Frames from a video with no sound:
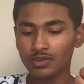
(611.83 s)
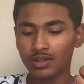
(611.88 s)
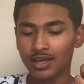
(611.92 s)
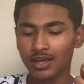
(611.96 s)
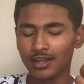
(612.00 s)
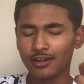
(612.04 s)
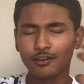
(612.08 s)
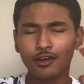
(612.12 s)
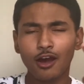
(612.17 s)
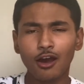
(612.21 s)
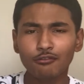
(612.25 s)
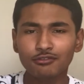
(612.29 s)

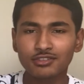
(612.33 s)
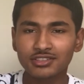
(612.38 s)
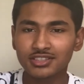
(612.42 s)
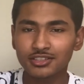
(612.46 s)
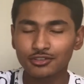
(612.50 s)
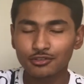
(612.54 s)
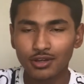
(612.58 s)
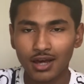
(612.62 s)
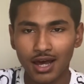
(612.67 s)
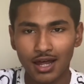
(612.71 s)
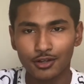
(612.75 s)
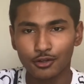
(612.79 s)
And obviously,
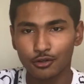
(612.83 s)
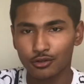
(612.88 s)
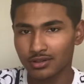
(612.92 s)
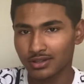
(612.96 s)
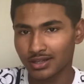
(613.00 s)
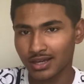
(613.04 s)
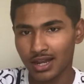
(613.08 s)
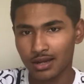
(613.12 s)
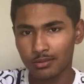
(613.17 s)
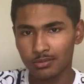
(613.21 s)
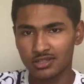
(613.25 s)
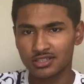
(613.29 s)
you gotta know
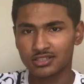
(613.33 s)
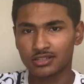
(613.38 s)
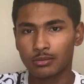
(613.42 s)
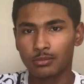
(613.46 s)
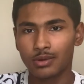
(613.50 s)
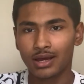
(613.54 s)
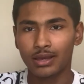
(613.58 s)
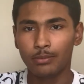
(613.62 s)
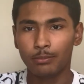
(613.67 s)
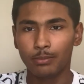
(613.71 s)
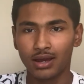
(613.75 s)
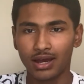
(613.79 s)
there gotta be
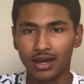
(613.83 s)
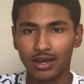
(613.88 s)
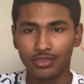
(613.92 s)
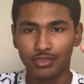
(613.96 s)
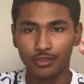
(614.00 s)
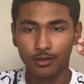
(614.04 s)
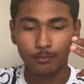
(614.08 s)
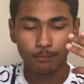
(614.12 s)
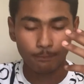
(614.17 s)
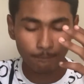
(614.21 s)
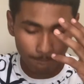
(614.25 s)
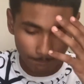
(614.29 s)
some hype
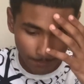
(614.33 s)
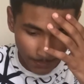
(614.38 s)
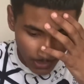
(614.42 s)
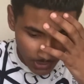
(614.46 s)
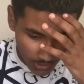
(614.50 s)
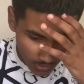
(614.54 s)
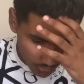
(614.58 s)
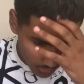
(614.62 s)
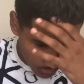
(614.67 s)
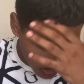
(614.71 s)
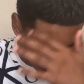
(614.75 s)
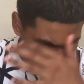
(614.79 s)
behind them.
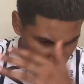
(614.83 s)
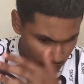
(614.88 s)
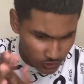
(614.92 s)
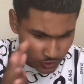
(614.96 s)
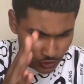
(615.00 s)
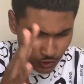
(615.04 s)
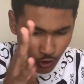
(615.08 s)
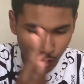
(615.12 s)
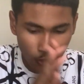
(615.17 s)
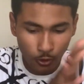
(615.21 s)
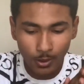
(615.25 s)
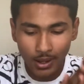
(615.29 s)

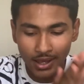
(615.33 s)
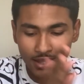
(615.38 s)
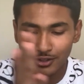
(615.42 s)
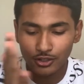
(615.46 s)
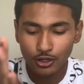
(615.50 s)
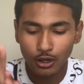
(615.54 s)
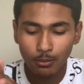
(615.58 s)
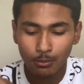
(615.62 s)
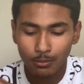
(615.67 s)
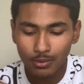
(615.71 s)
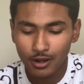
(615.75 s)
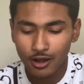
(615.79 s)
So, at
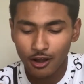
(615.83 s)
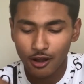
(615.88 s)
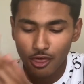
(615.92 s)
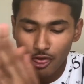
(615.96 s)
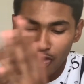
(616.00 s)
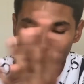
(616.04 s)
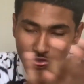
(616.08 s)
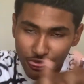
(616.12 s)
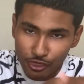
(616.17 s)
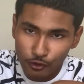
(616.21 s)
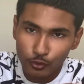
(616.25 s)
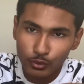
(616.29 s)
number
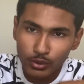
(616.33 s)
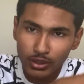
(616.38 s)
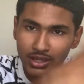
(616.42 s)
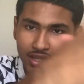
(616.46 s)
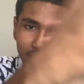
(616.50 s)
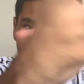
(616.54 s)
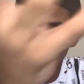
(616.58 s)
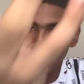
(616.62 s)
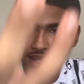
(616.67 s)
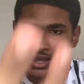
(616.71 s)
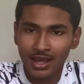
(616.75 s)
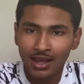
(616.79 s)

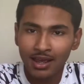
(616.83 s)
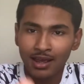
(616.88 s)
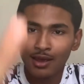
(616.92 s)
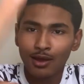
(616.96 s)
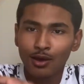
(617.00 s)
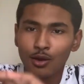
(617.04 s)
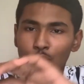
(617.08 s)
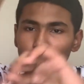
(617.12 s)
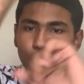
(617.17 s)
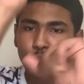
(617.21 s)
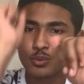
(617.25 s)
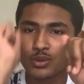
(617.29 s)
three,
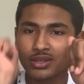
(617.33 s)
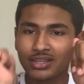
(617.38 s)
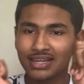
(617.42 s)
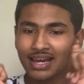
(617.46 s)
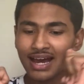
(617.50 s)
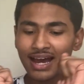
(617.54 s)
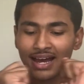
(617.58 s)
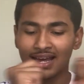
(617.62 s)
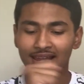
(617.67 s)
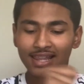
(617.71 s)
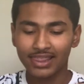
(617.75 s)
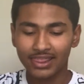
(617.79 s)
we
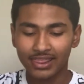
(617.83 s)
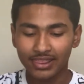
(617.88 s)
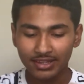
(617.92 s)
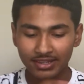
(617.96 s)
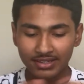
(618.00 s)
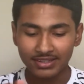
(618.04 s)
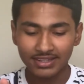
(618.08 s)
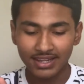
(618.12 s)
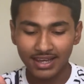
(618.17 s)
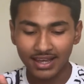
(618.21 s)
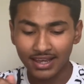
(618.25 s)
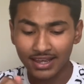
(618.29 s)
got
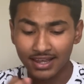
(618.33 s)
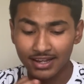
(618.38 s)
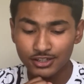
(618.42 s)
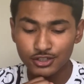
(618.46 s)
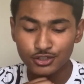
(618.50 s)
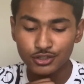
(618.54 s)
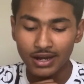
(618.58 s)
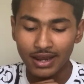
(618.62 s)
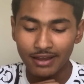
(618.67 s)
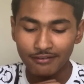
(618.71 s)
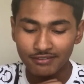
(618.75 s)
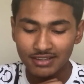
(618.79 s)
the
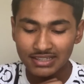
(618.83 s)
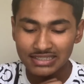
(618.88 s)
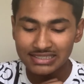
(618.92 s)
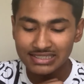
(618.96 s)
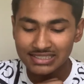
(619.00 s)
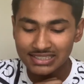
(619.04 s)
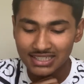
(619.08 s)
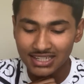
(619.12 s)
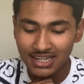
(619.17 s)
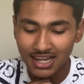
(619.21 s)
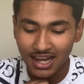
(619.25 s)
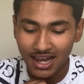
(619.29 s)
Travis
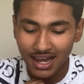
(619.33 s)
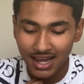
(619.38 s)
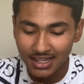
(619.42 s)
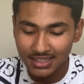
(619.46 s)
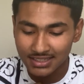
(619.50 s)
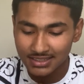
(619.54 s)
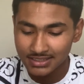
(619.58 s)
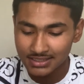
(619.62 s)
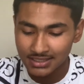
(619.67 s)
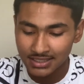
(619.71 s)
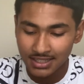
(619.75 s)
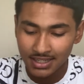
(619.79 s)

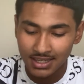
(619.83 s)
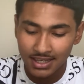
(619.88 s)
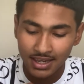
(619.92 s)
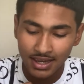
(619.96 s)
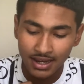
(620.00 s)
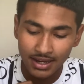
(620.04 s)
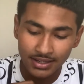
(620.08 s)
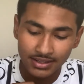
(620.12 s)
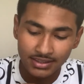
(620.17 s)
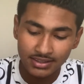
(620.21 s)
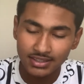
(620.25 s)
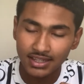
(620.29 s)
Scott
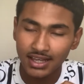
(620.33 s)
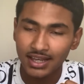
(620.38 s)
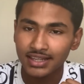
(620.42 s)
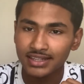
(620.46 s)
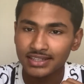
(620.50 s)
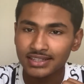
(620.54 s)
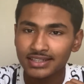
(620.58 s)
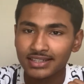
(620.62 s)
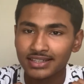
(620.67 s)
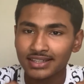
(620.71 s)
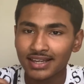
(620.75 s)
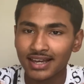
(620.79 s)

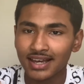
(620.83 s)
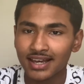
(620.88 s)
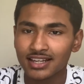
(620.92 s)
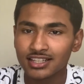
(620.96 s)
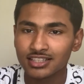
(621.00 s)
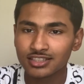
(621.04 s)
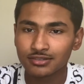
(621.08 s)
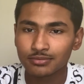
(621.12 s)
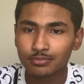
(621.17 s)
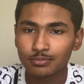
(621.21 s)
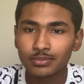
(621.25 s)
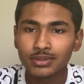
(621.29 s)
Nike
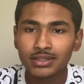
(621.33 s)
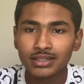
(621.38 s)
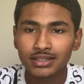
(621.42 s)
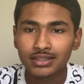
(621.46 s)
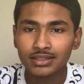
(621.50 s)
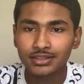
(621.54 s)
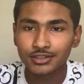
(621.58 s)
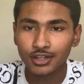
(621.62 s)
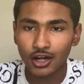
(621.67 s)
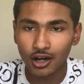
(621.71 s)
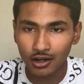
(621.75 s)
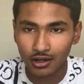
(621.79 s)

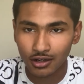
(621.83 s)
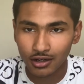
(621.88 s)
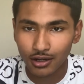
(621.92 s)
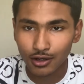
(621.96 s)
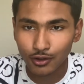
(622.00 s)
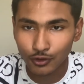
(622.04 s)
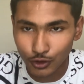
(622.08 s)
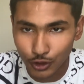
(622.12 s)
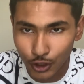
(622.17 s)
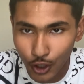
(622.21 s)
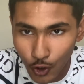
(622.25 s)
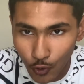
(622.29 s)
SB Dunk
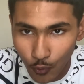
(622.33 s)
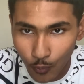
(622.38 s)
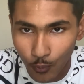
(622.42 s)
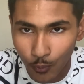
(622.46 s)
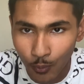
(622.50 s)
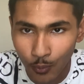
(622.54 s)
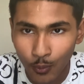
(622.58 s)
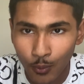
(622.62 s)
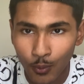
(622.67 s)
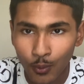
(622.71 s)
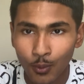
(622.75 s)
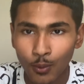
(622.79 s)
Low.
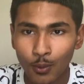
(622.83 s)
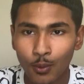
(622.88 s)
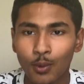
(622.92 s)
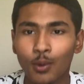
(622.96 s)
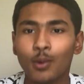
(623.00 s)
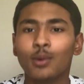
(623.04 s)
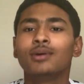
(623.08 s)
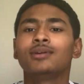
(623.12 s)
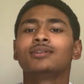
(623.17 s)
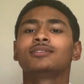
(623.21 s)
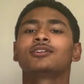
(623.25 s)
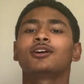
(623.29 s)

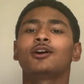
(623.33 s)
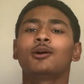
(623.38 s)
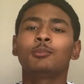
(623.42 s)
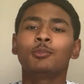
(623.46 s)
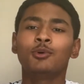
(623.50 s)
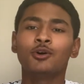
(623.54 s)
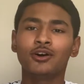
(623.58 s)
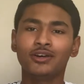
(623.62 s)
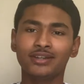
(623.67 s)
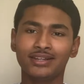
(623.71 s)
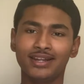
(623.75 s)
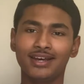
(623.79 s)
Come
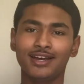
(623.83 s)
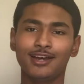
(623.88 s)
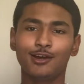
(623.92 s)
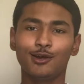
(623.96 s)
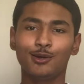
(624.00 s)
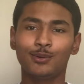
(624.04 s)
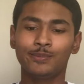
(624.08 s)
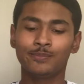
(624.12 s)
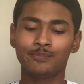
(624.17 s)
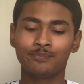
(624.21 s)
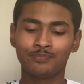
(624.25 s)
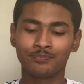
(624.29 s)
on
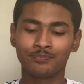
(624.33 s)
now.